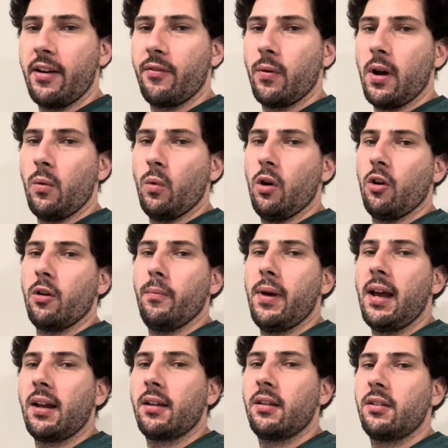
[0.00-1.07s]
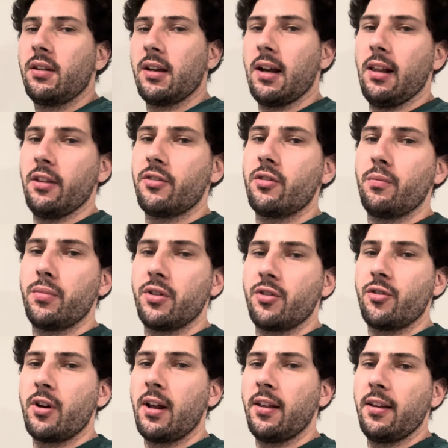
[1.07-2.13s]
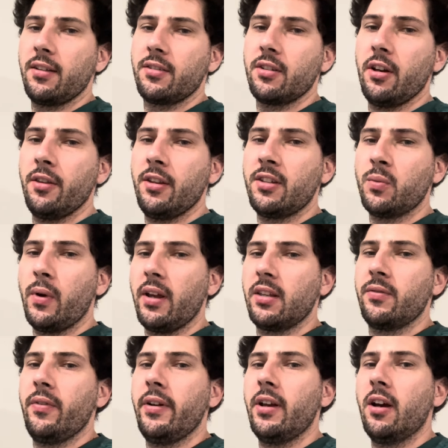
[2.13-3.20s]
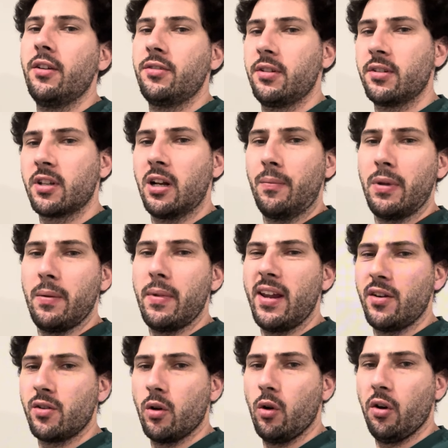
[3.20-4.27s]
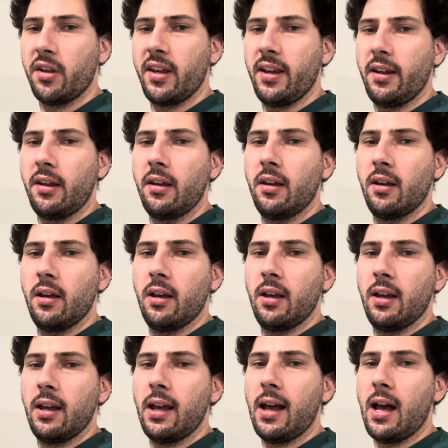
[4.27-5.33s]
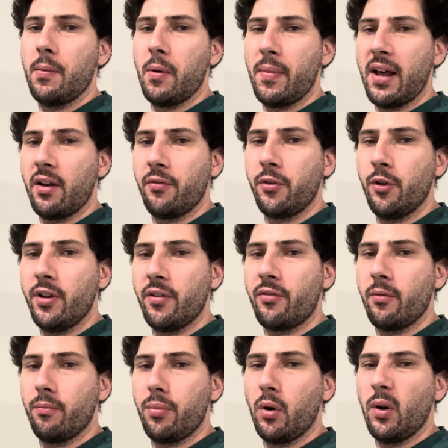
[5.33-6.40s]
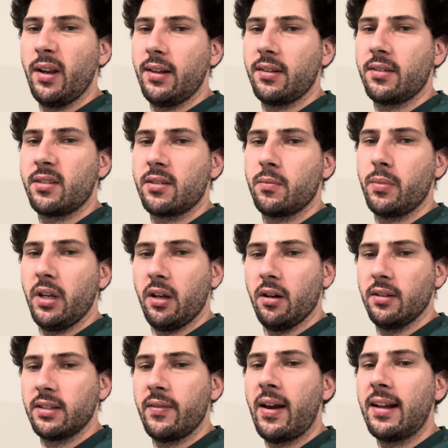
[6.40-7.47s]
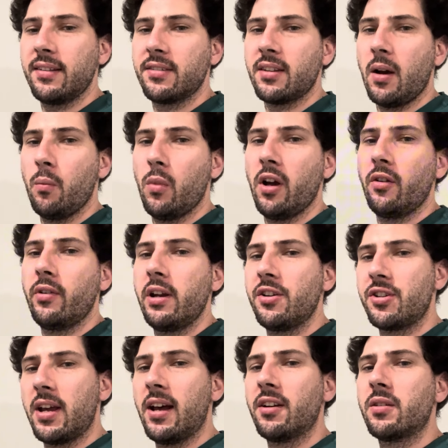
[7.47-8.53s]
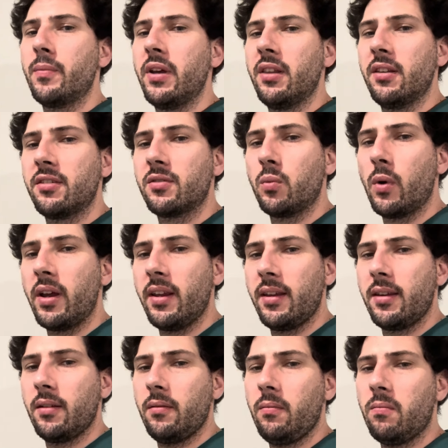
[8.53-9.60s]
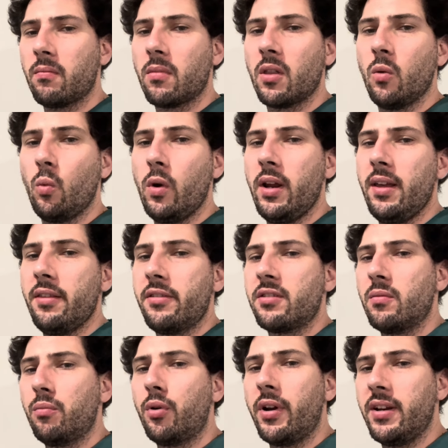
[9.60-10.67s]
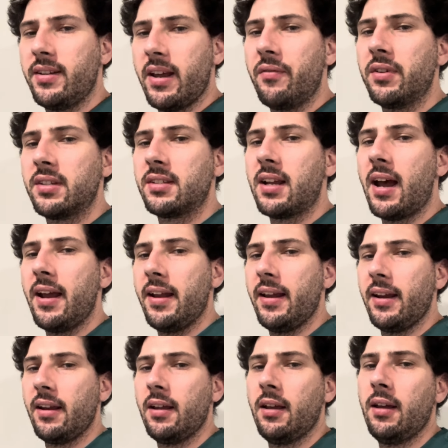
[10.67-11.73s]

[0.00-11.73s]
everyone, welcome back to Colours from Australia. So this week's video is just going to be me talking about a few different points, because I've had someone reach out to me this week with some pretty devastating